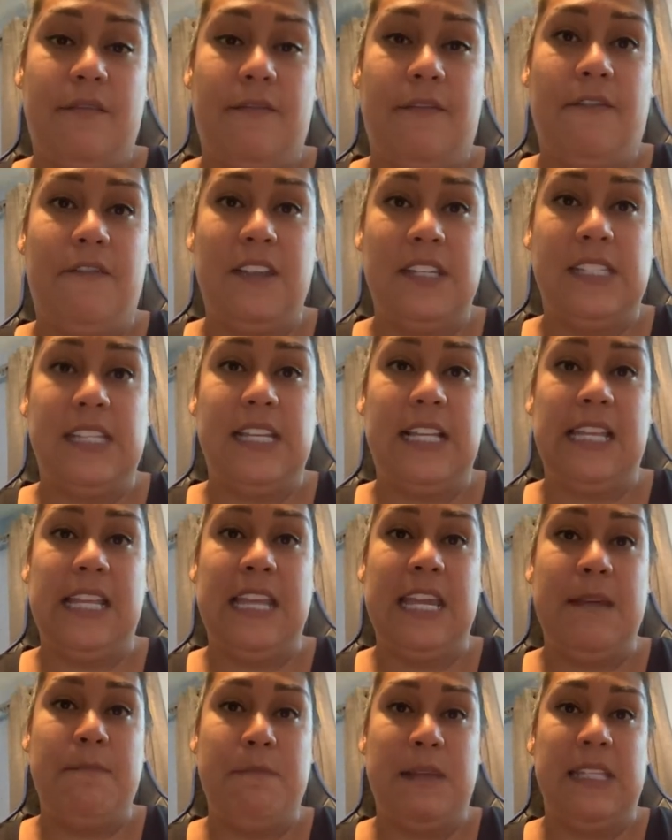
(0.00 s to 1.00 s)

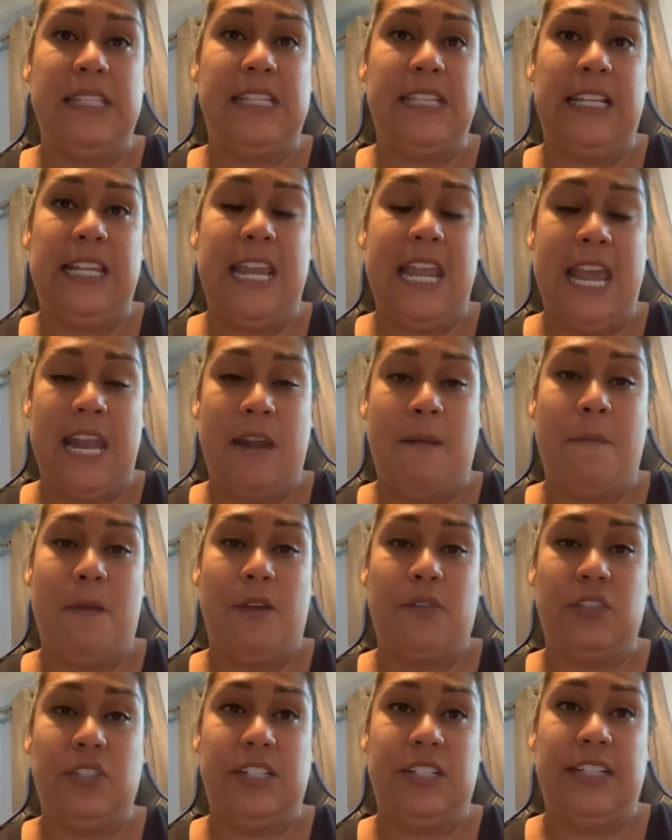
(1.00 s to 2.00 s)
physically, mentally, and
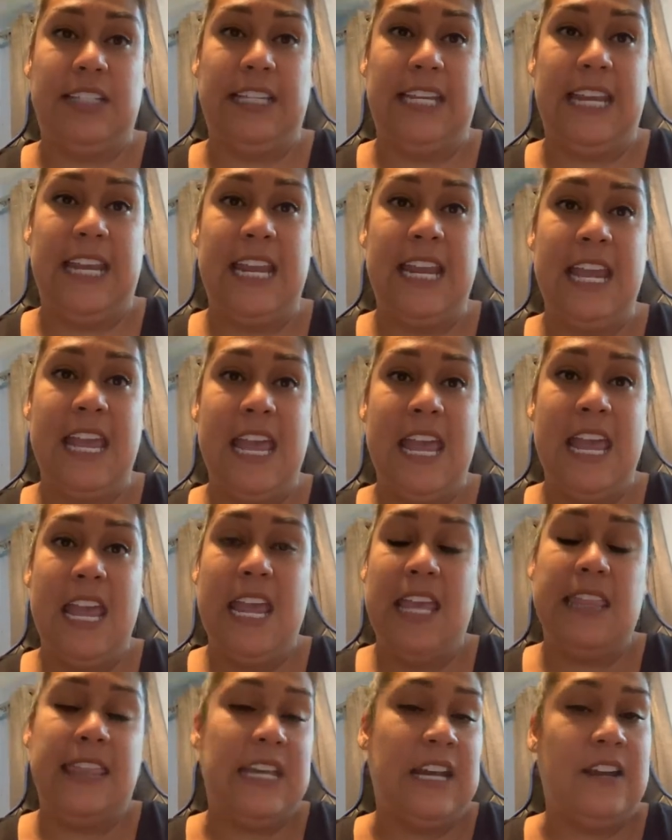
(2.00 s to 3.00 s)
emotionally.
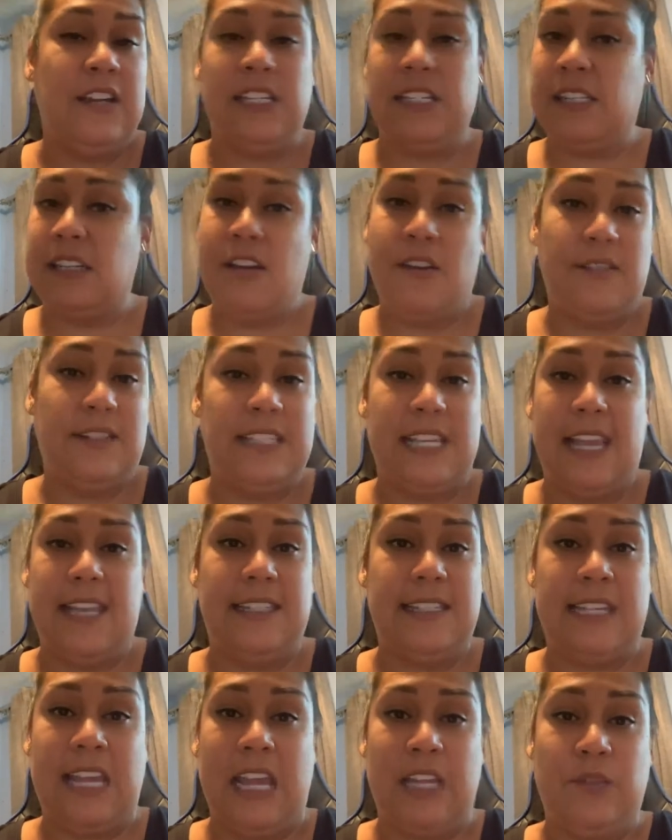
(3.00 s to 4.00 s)
There is no set
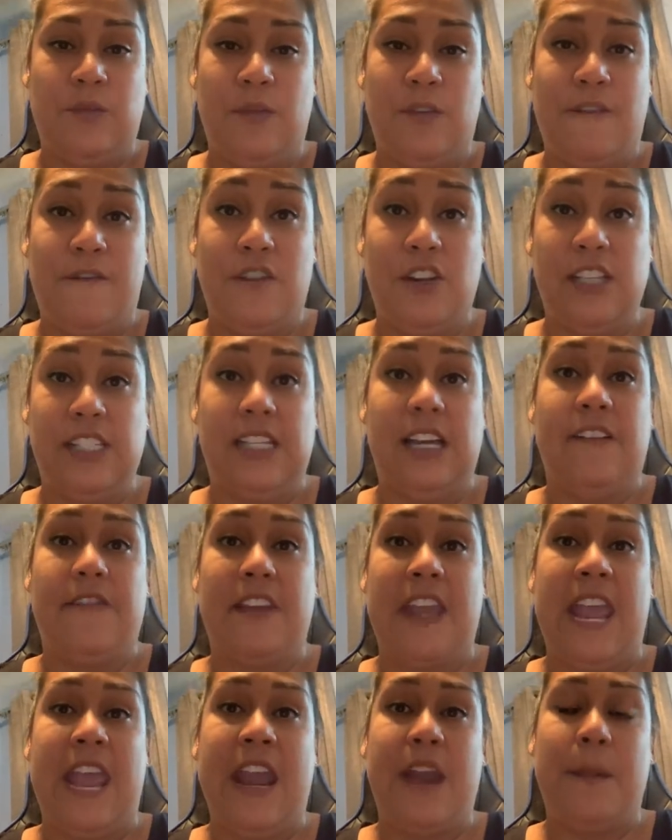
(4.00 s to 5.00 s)
schedule for self
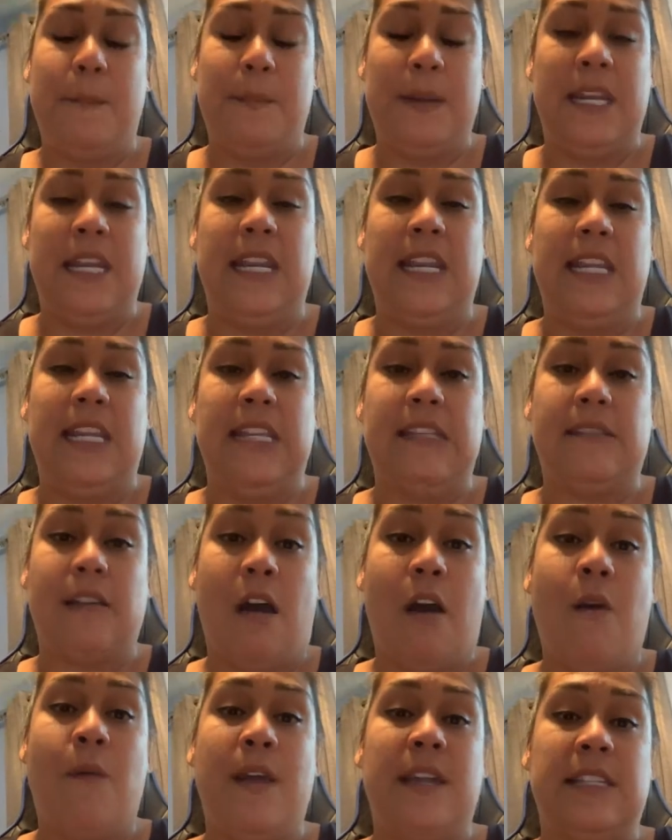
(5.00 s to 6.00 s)
care, but it is
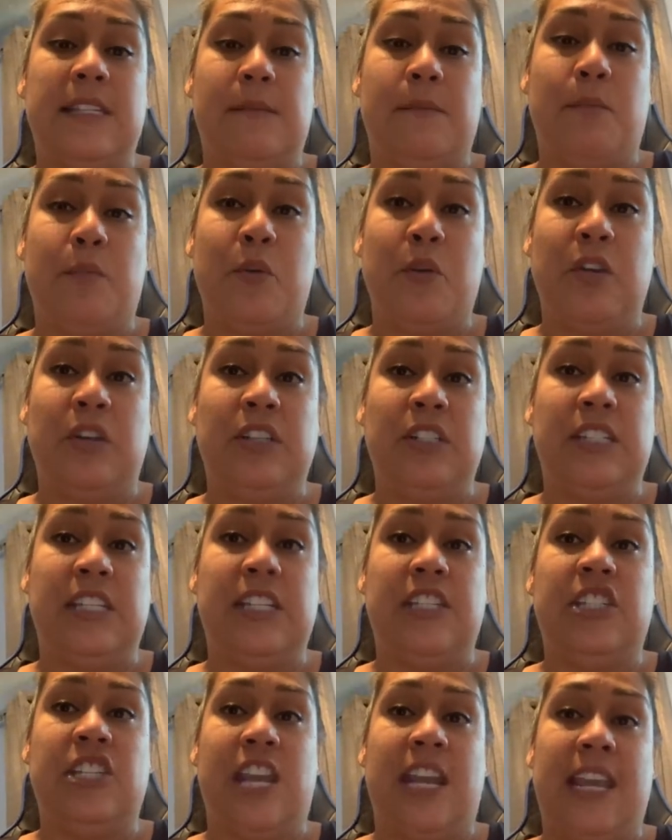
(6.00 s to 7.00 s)
always important to
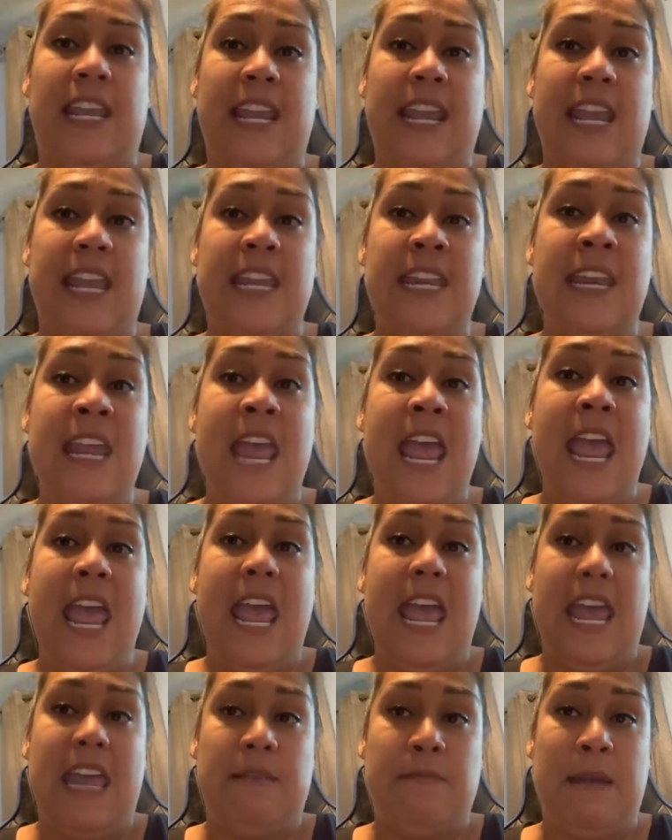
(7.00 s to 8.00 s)
check in
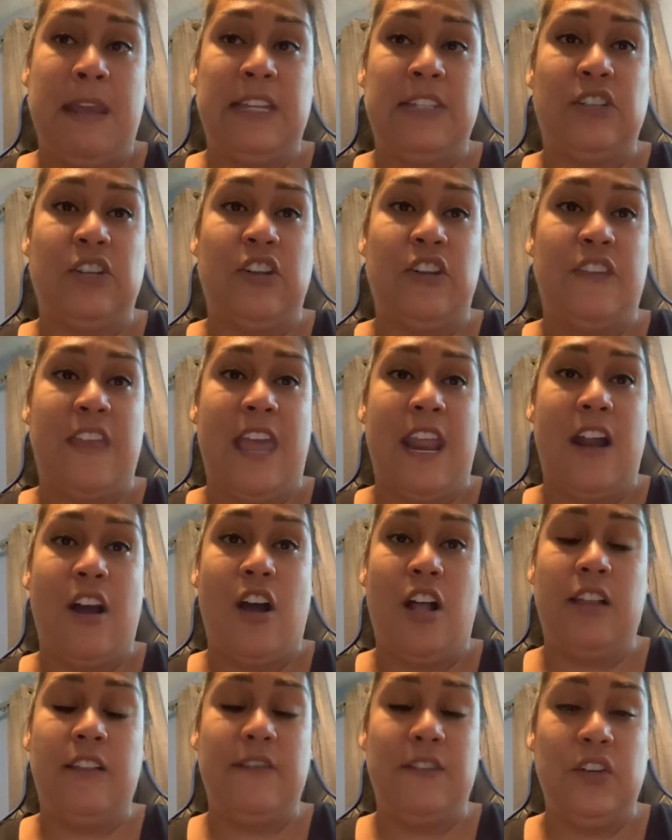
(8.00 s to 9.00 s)
and make sure that
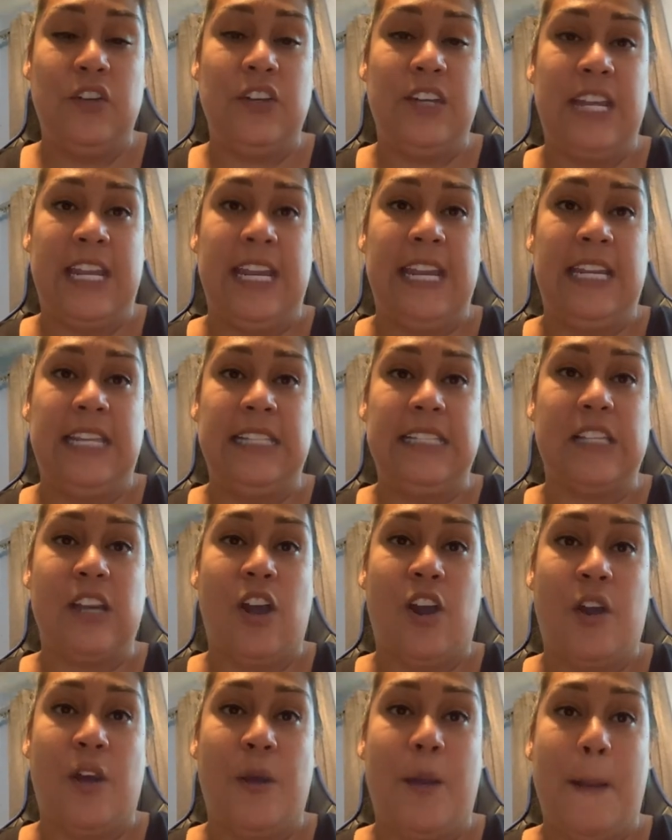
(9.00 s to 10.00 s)
all of your needs
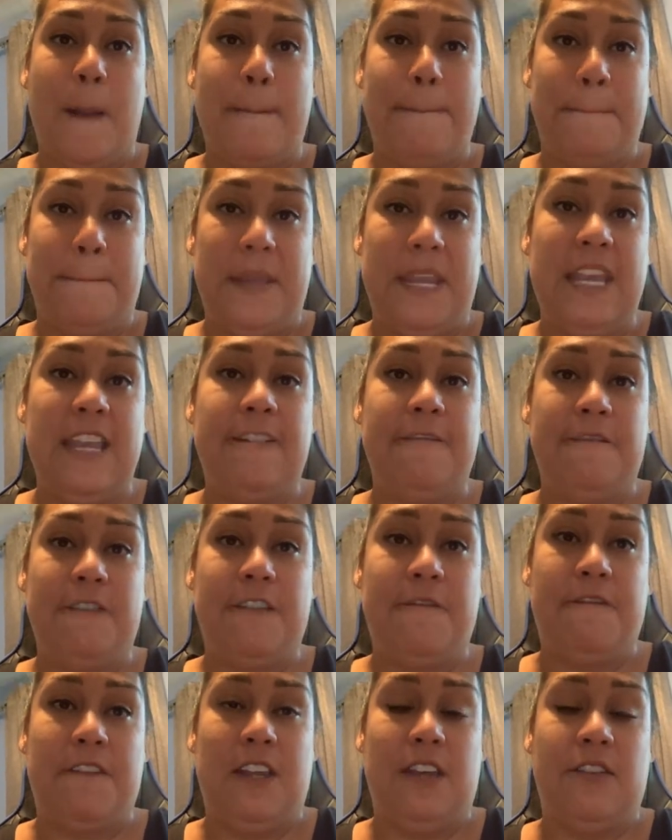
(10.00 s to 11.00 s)
are being
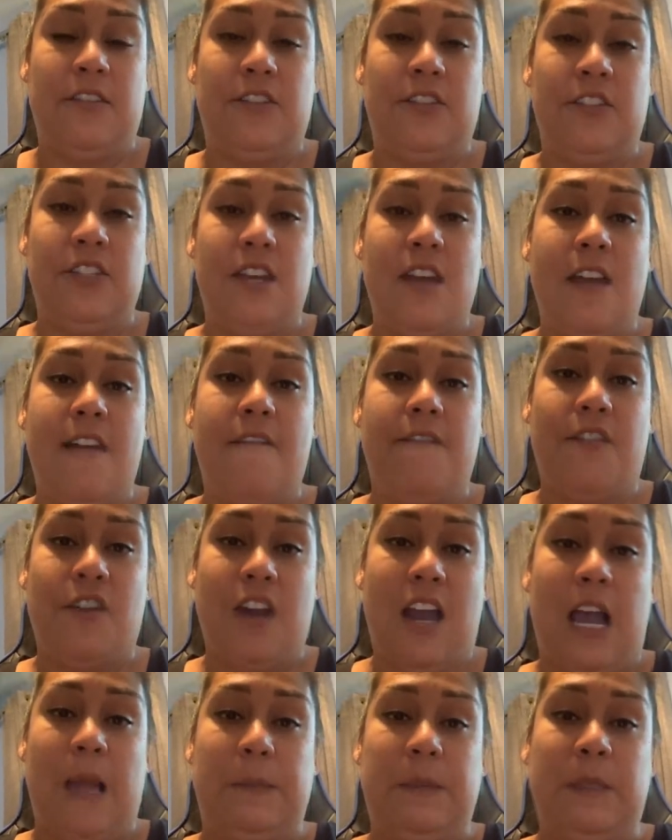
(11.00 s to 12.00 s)
fulfilled for
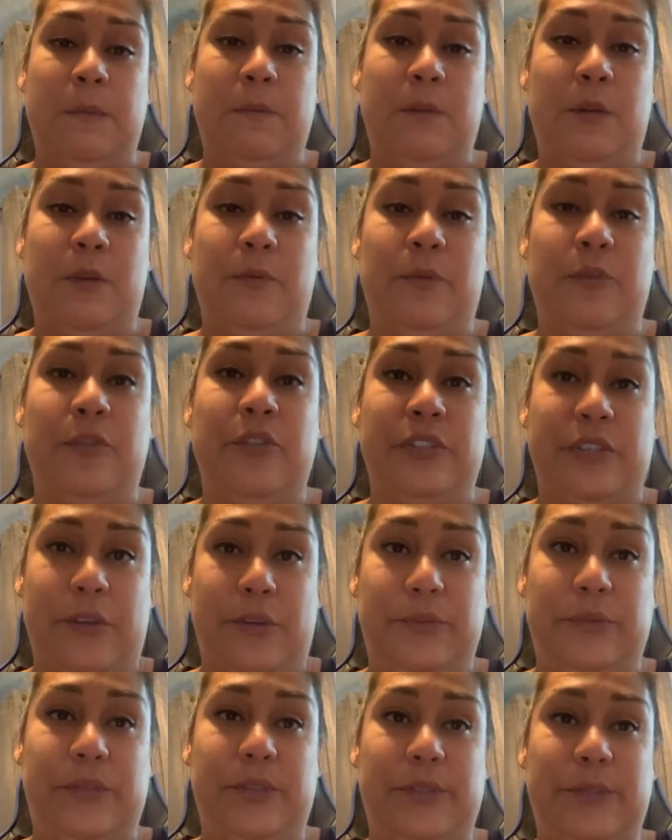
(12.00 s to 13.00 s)
optimal
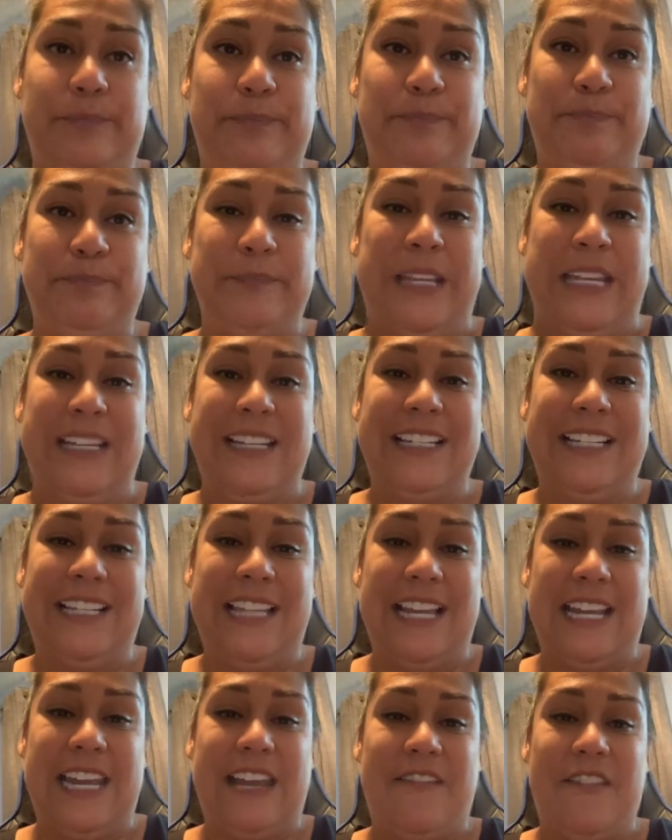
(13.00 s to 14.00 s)
results. Good
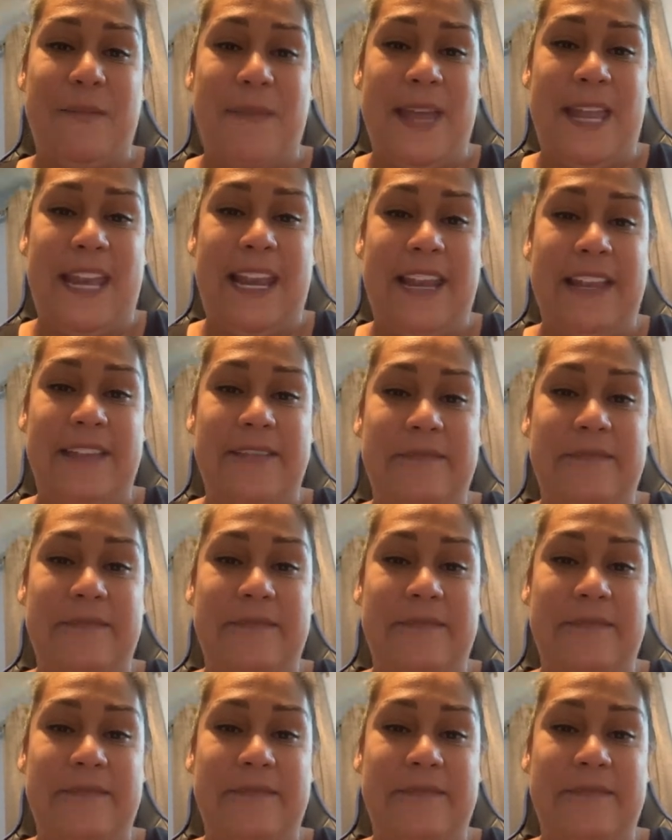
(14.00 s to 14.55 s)
luck, everybody.